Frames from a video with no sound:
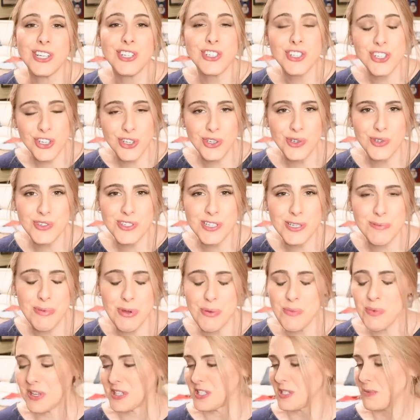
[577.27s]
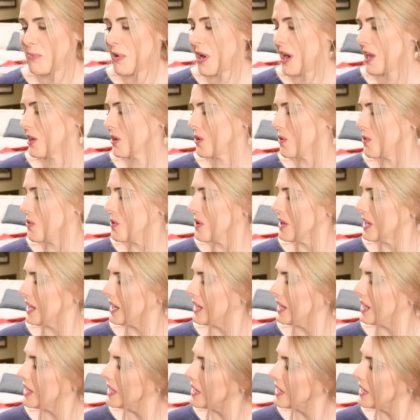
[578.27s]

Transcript: She used to be Once Upon a Corgi.